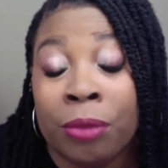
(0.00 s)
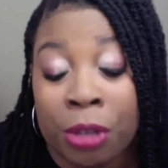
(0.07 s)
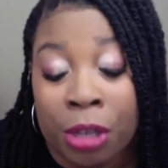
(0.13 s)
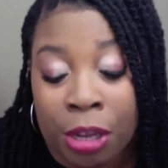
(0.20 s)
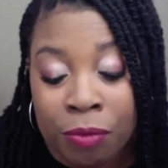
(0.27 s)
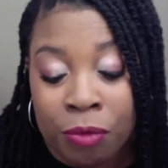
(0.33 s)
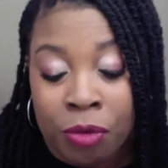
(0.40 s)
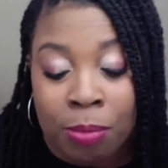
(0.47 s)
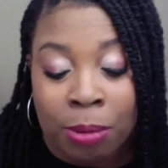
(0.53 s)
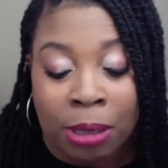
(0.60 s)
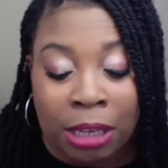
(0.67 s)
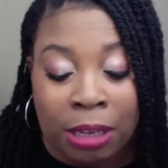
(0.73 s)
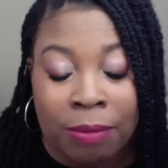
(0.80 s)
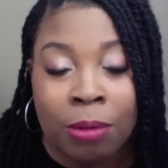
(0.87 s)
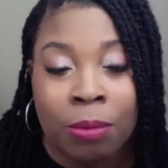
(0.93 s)
if you
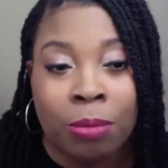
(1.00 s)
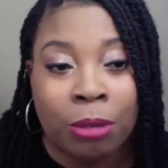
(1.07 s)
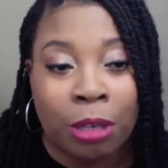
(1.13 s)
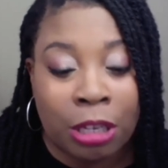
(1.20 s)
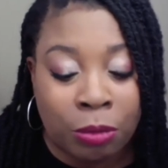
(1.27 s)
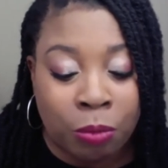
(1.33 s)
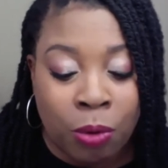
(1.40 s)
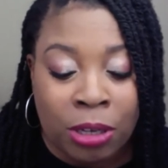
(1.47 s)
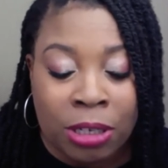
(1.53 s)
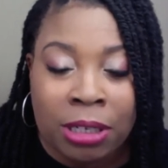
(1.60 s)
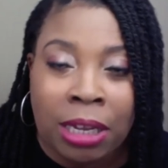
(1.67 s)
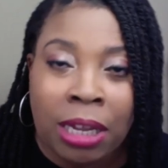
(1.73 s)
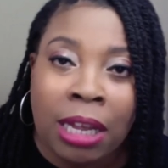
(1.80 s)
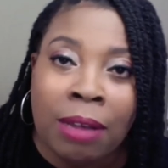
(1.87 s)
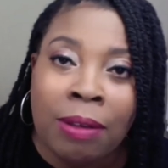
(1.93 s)
believe it is one
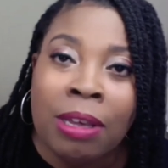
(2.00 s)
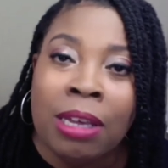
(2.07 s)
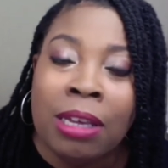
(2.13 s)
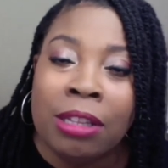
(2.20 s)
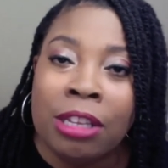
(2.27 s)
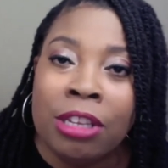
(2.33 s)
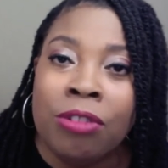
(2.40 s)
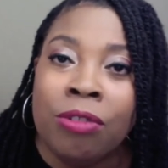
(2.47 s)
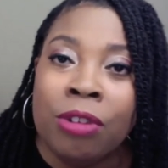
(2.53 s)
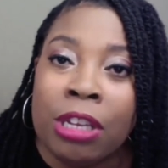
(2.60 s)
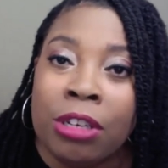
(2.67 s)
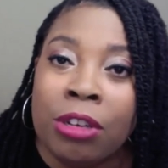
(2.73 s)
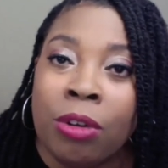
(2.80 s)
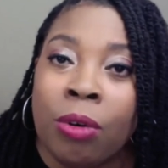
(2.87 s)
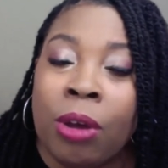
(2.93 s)
time then you
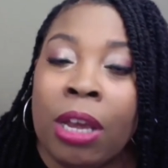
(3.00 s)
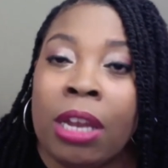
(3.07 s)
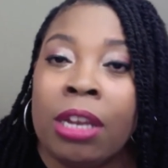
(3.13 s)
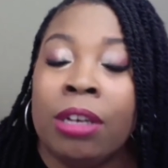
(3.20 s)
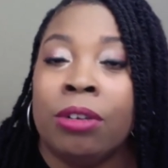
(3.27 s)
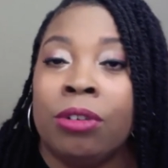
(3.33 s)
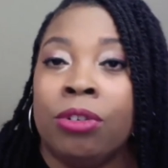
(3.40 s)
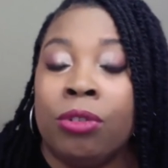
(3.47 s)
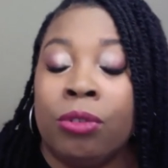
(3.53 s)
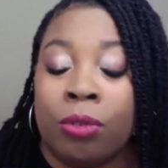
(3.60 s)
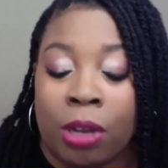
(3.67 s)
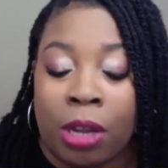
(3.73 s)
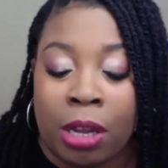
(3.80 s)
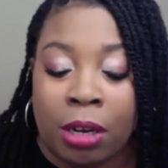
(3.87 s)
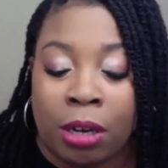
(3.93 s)
need to go ahead and
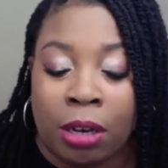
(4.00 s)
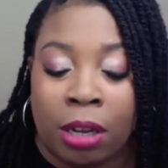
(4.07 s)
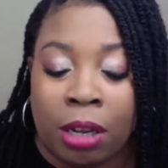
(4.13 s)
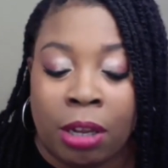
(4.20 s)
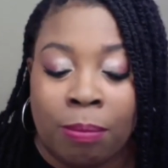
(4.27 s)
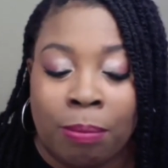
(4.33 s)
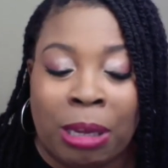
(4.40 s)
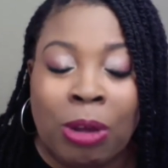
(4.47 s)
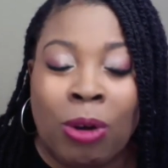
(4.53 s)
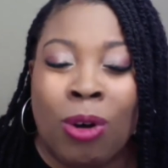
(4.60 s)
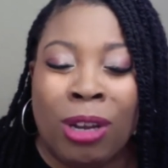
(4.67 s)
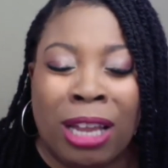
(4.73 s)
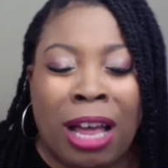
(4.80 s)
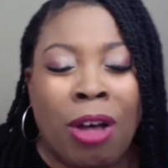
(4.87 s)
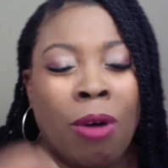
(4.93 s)
and and be
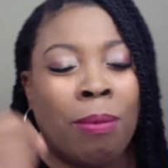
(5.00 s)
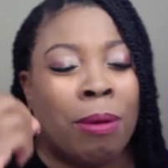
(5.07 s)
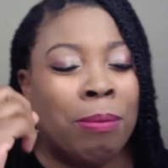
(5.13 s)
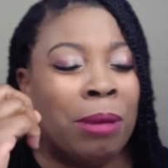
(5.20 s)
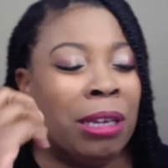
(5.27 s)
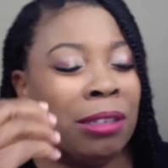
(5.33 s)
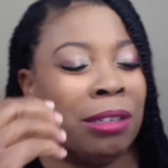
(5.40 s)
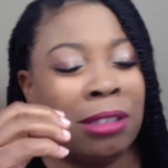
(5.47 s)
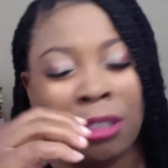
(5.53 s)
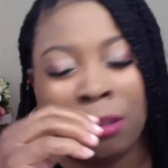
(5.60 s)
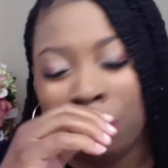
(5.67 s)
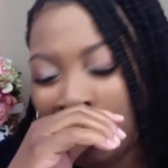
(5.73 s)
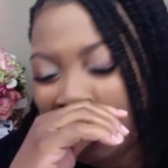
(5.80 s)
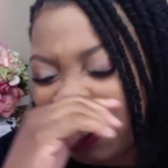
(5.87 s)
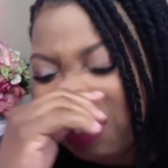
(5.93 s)
all i hope i'm making sense
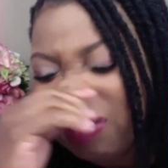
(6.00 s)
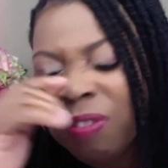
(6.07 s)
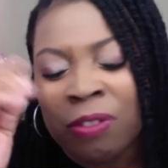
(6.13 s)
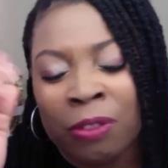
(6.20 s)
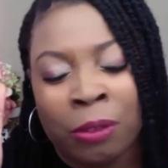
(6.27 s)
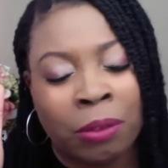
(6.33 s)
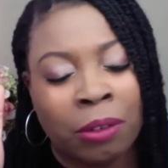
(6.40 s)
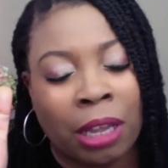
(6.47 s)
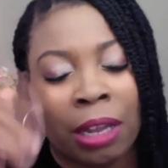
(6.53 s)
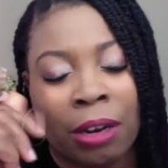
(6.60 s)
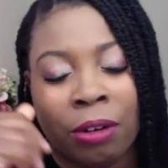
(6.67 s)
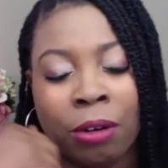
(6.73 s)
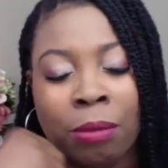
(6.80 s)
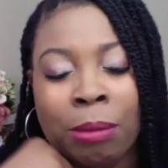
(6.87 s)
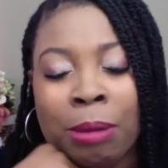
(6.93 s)
because I
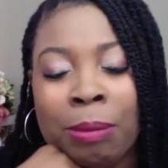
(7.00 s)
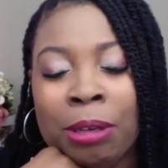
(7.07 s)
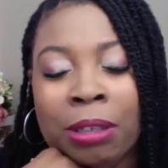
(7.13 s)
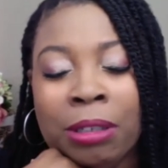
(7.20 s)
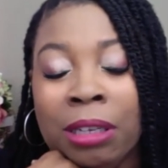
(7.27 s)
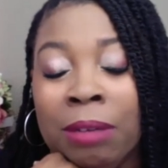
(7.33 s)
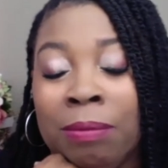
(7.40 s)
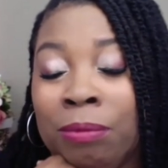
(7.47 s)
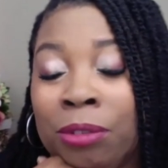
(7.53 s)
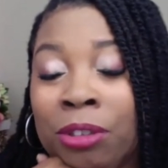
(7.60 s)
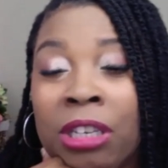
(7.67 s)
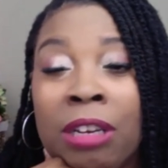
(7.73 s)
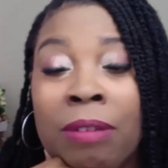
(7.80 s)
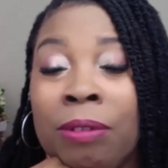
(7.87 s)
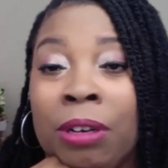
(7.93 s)
don't know, maybe because I'm
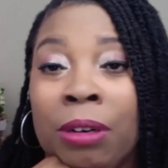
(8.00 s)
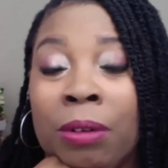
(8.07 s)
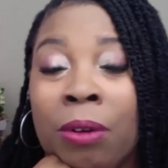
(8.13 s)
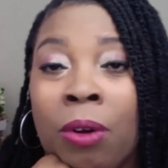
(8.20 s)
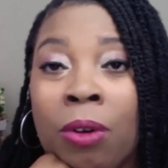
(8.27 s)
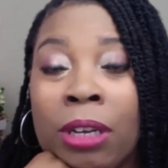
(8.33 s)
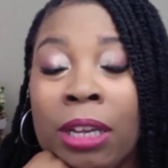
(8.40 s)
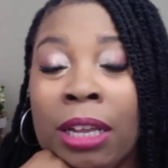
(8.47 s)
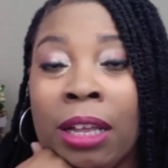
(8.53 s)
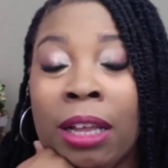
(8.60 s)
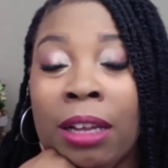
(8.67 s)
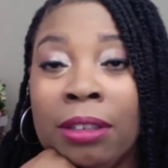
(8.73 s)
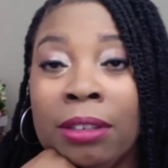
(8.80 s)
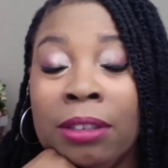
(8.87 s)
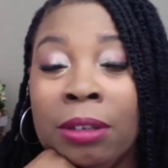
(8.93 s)
sniffing and all that
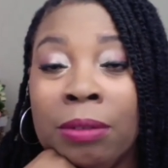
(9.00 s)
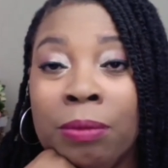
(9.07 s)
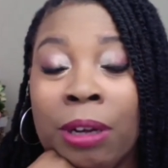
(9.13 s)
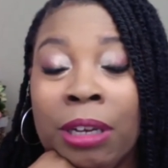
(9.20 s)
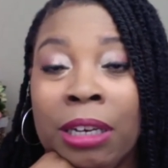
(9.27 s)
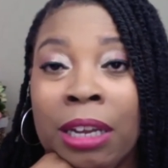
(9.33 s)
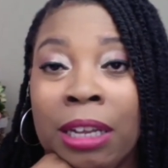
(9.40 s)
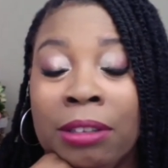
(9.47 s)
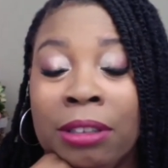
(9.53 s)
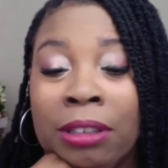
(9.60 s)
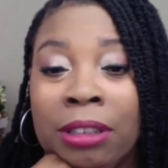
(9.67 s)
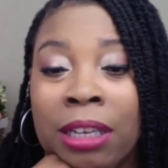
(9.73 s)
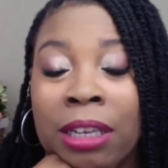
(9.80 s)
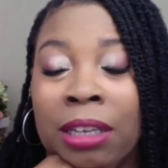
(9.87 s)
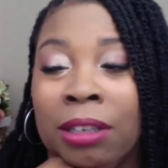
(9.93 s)
kind of stuff right now
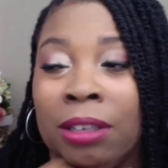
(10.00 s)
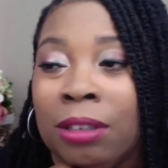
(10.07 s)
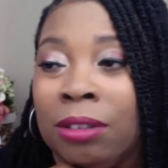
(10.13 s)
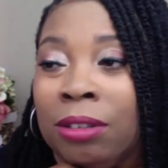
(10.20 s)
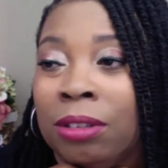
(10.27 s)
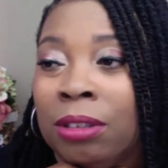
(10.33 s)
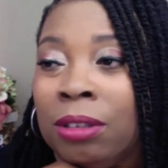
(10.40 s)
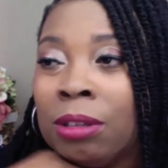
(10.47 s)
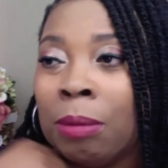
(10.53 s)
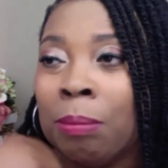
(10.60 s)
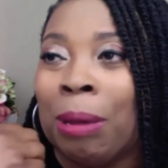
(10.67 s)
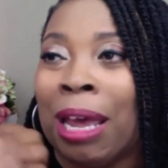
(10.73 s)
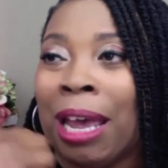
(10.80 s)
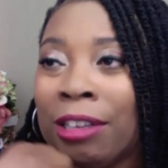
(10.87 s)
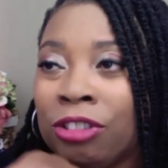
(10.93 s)
today. The, the the
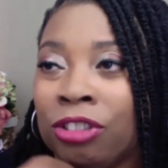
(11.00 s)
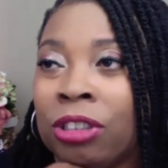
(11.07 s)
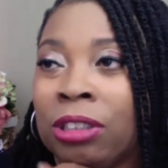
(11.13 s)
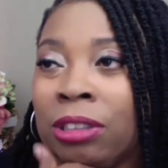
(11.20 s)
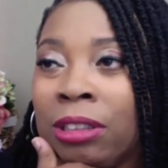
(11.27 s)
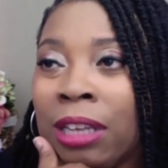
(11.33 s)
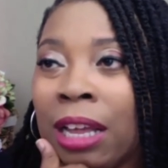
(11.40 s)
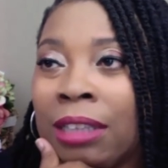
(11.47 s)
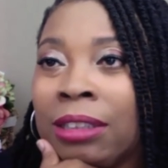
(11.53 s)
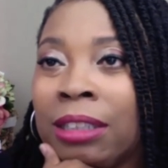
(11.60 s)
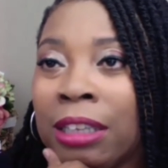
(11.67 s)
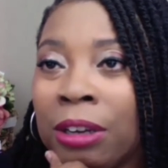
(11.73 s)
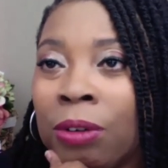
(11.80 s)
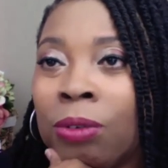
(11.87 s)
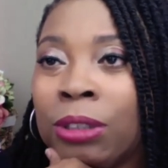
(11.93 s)
passion is not
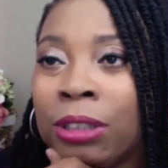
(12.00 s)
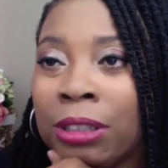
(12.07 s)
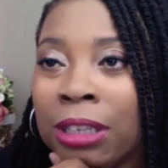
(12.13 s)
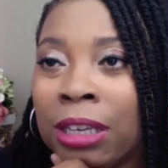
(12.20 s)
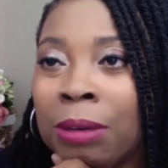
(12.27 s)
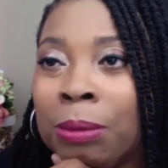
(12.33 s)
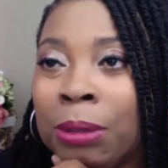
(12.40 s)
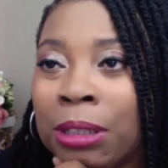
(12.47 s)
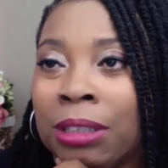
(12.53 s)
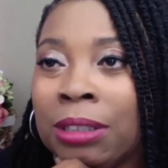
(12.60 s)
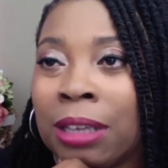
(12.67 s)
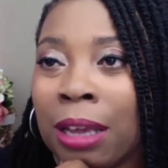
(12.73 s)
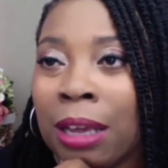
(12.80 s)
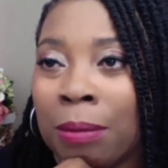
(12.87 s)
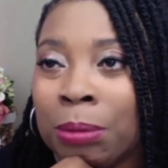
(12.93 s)
there on today with
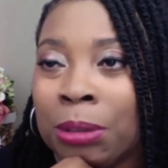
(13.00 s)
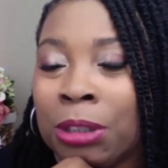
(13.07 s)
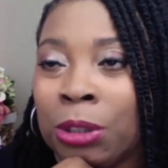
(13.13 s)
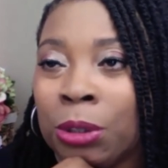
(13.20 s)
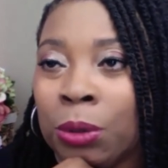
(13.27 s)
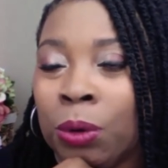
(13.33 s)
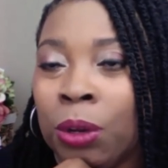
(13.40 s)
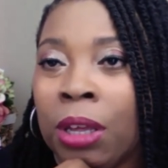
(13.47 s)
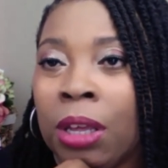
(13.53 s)
this episode,